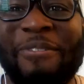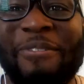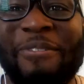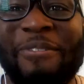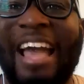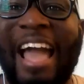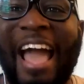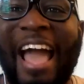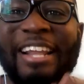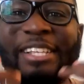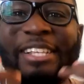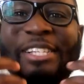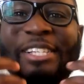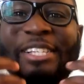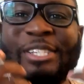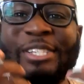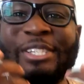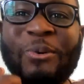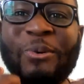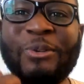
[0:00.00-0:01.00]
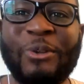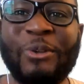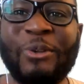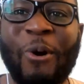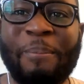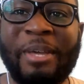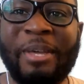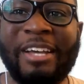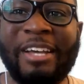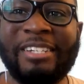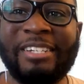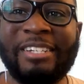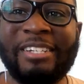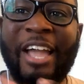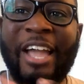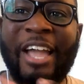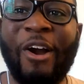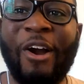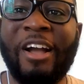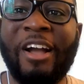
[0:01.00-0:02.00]
it's so dope because they are
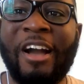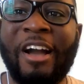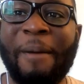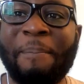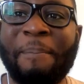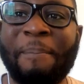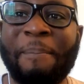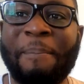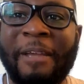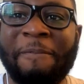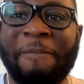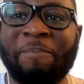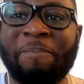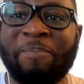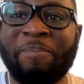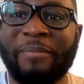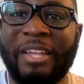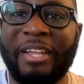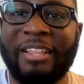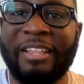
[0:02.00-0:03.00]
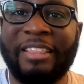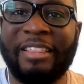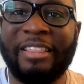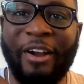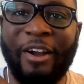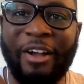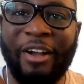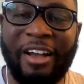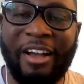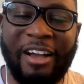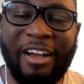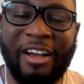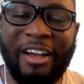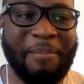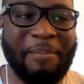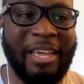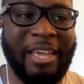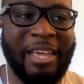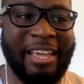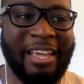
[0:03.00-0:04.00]
coming
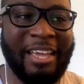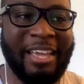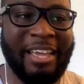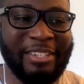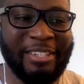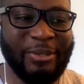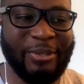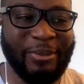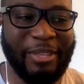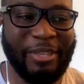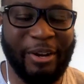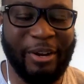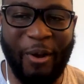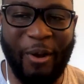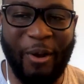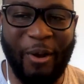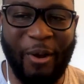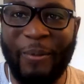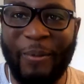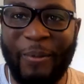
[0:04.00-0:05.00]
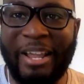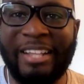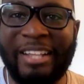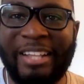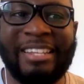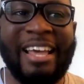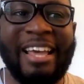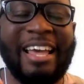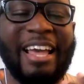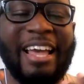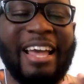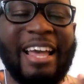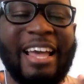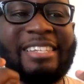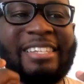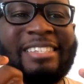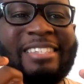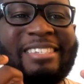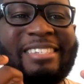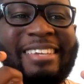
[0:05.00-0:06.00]
into their own.
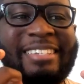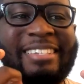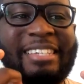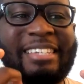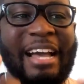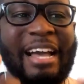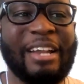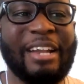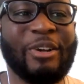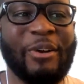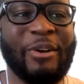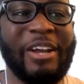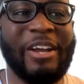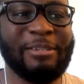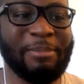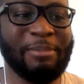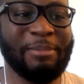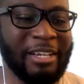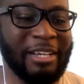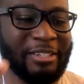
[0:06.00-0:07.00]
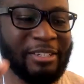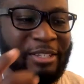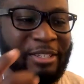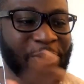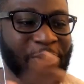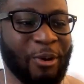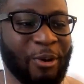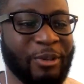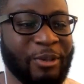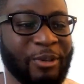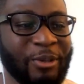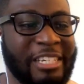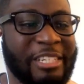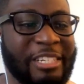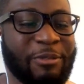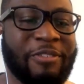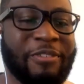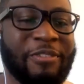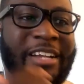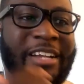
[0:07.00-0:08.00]
It's kind of crazy because this whole season we've kind of seen them,